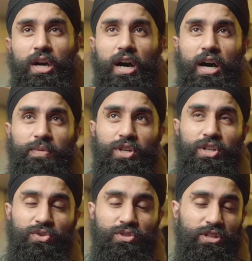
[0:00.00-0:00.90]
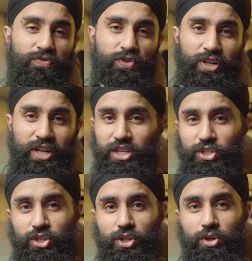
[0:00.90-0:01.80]
you can use this for
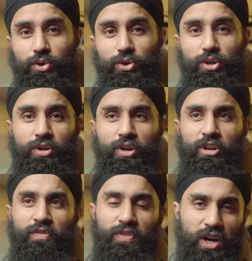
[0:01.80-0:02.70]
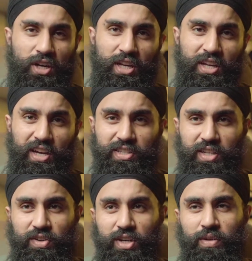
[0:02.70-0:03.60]
nature or vlogging,
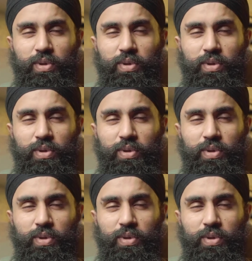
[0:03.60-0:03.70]
etc.